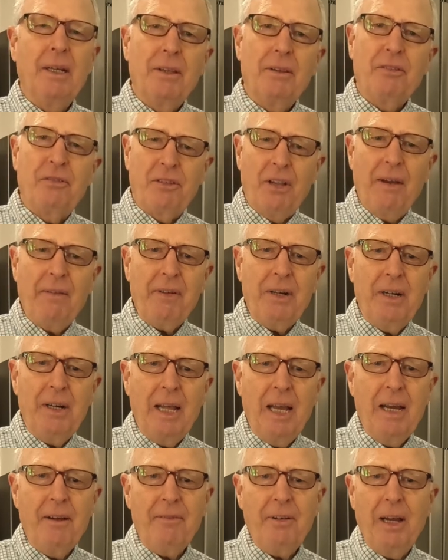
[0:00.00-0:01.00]

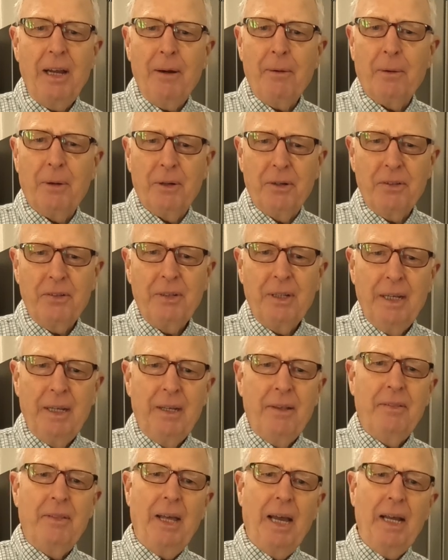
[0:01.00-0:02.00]
7.5 hours,
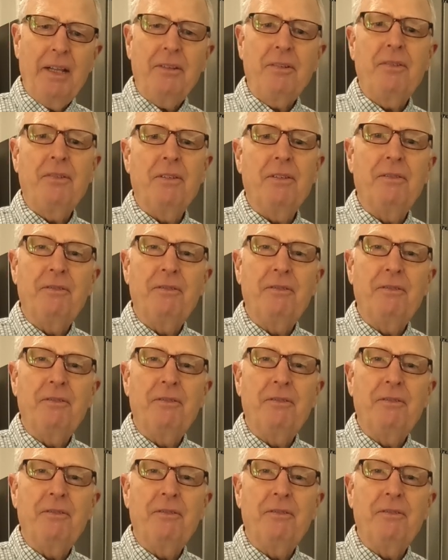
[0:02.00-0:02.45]
that's